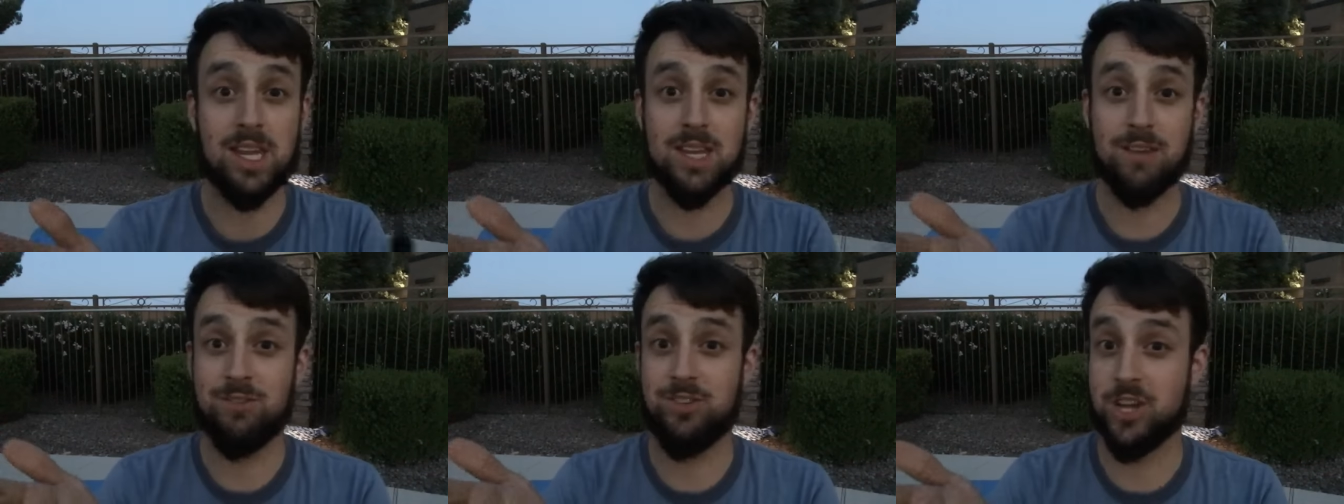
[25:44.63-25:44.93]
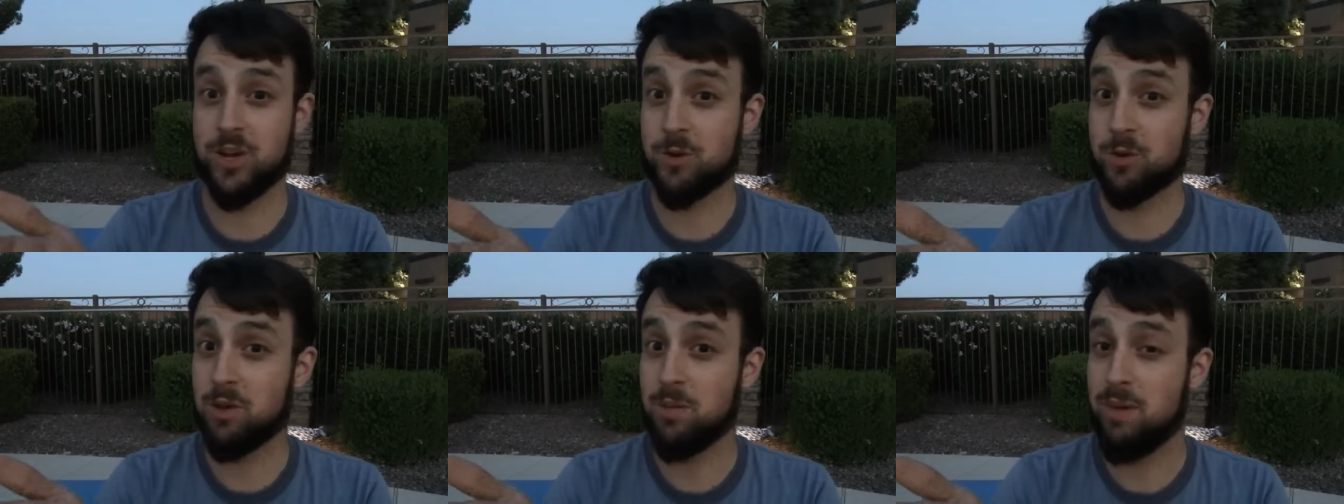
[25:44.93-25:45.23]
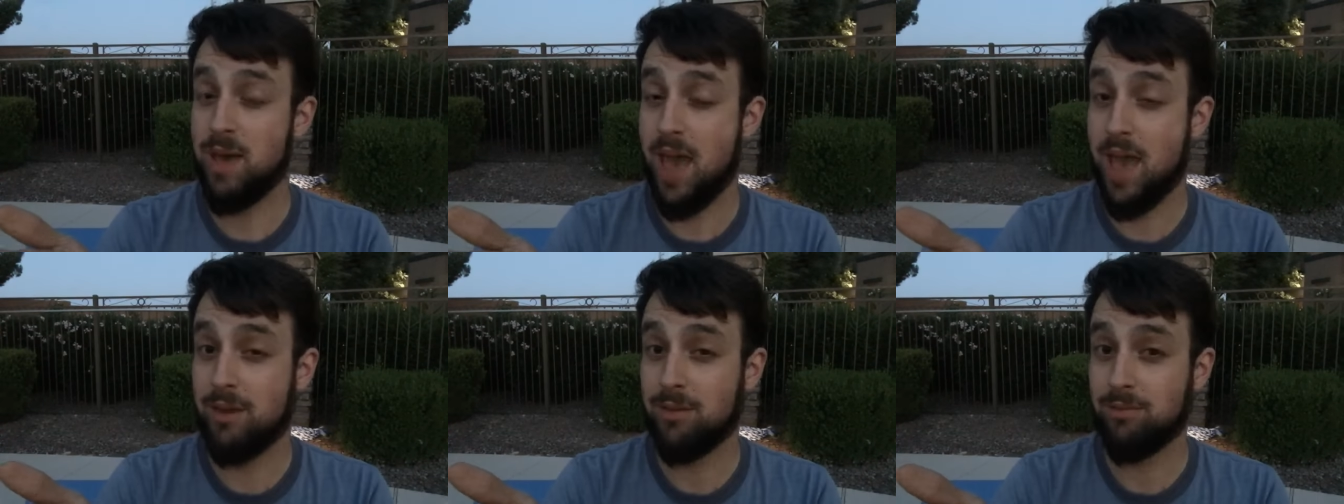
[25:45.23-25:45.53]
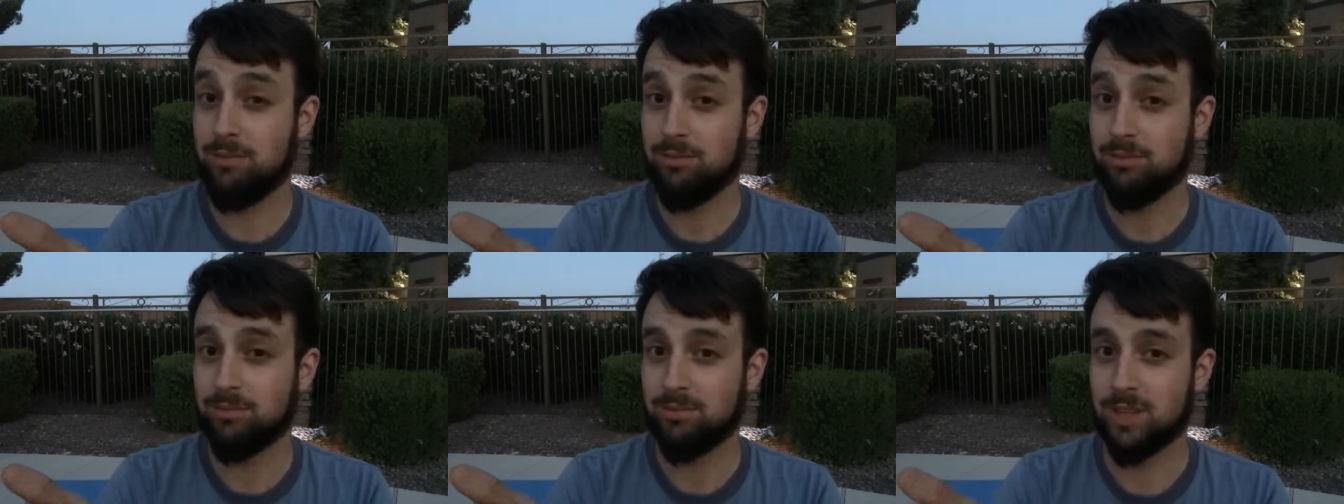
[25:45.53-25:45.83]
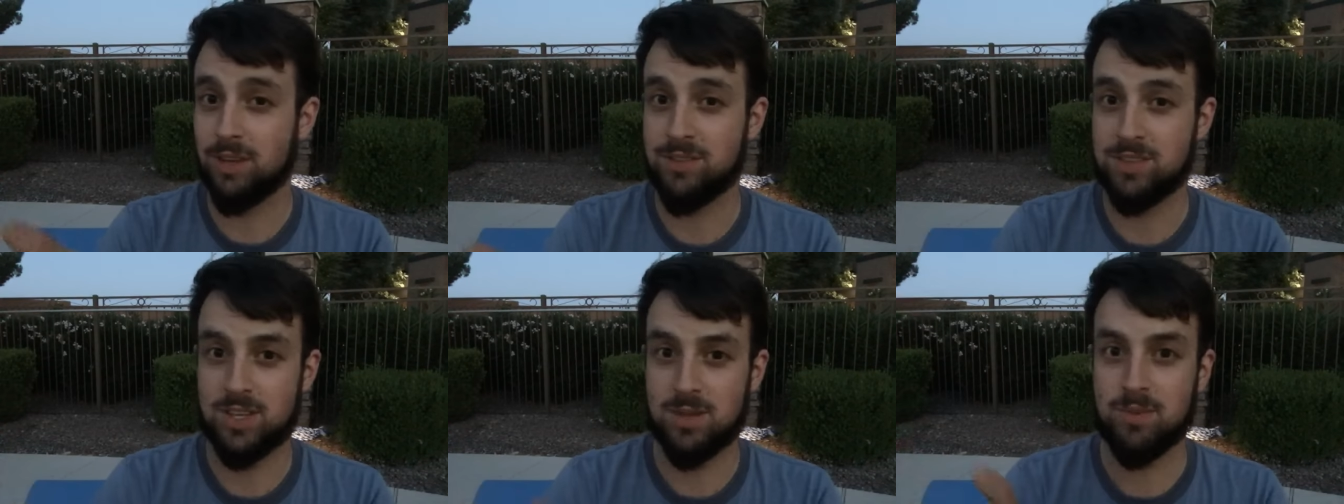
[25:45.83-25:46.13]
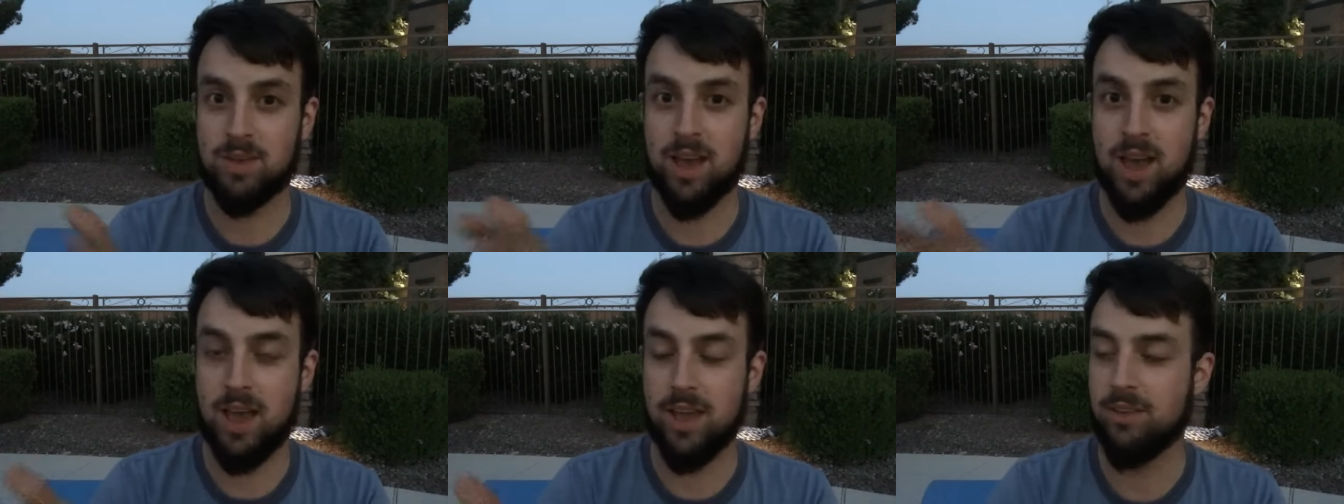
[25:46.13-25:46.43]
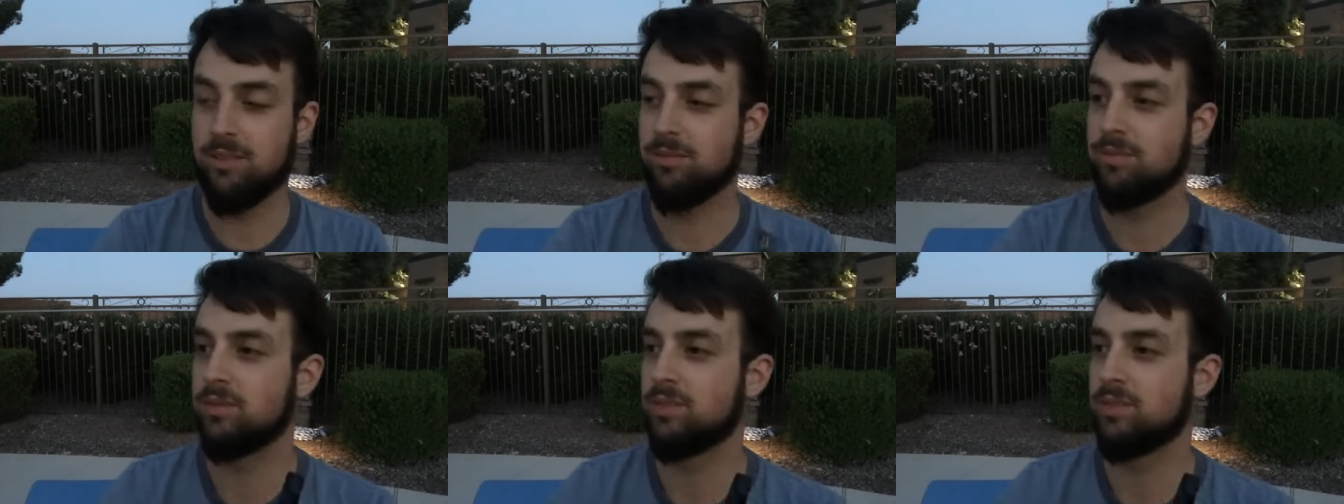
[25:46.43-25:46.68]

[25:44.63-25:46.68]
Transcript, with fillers: of General Patton of some kind.